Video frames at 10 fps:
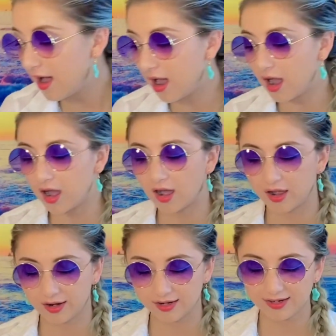
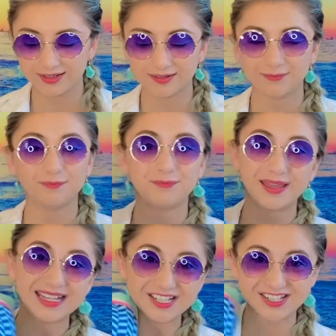our
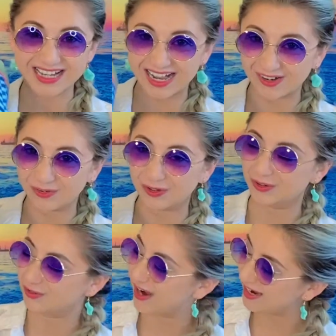beach towel,
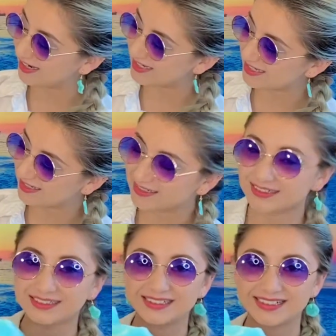right?
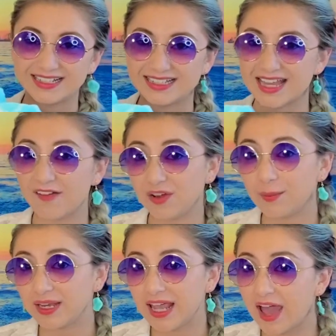Does
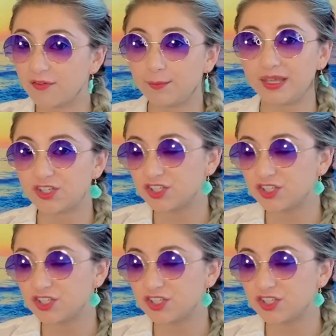everybody have a beach